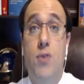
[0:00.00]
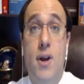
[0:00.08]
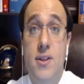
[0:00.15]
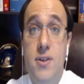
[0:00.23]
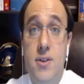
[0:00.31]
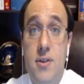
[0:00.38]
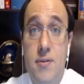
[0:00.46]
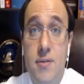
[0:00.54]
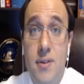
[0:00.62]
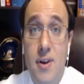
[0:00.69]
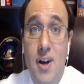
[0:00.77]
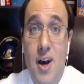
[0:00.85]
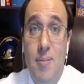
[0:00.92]
your friends
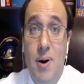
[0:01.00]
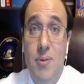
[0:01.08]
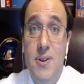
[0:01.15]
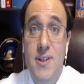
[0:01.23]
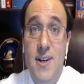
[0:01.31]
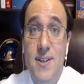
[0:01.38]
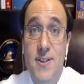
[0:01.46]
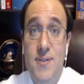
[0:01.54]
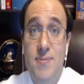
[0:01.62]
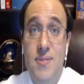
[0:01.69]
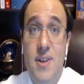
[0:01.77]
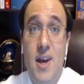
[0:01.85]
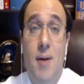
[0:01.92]
about the test,
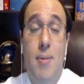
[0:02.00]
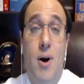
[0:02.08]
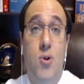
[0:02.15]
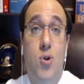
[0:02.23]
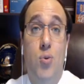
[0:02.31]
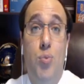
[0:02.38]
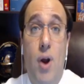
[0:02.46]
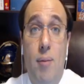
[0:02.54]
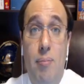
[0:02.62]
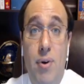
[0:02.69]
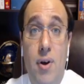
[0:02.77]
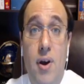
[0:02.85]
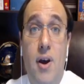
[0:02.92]
about your
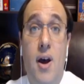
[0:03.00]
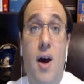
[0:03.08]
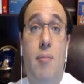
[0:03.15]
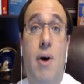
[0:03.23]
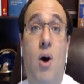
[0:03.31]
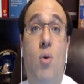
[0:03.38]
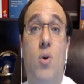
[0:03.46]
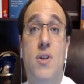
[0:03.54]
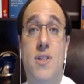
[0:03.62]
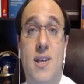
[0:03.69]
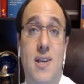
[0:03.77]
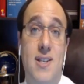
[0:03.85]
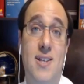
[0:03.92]
prep, about
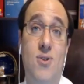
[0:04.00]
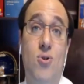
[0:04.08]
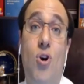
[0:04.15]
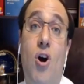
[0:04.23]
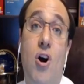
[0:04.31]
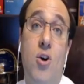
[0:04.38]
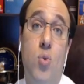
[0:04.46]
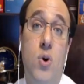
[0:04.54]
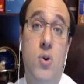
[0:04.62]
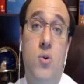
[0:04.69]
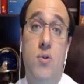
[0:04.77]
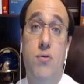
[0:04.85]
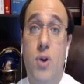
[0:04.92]
what's easy or hard,
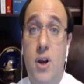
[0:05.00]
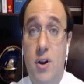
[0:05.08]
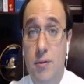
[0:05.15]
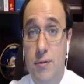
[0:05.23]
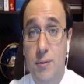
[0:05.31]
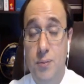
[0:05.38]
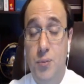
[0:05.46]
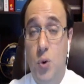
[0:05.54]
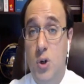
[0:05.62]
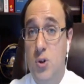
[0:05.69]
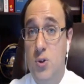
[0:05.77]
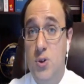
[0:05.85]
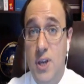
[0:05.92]
what you're afraid of,
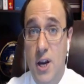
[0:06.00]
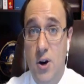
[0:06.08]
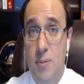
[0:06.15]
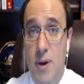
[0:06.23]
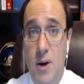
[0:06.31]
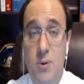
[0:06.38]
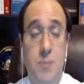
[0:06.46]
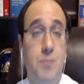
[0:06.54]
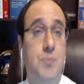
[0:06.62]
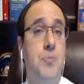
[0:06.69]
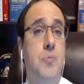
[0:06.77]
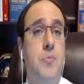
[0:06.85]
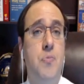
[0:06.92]
what you're scared about,
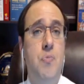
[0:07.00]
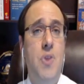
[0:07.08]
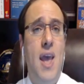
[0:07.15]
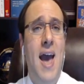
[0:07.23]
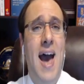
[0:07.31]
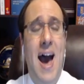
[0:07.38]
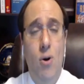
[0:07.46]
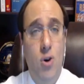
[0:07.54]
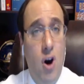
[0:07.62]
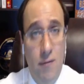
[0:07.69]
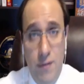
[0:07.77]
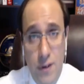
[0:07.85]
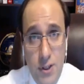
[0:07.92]
how
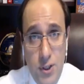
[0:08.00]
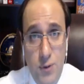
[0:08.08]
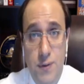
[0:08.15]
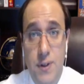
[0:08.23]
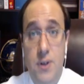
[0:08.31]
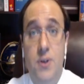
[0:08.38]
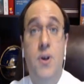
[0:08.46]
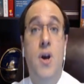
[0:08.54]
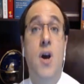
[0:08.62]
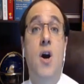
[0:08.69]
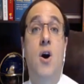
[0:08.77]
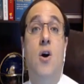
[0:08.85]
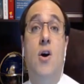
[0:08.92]
confident you feel,
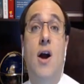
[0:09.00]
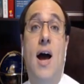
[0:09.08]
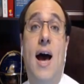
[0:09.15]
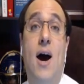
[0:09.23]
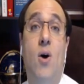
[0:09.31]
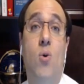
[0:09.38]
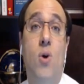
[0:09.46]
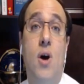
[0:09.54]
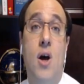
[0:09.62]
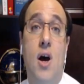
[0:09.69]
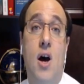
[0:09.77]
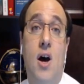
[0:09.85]
or how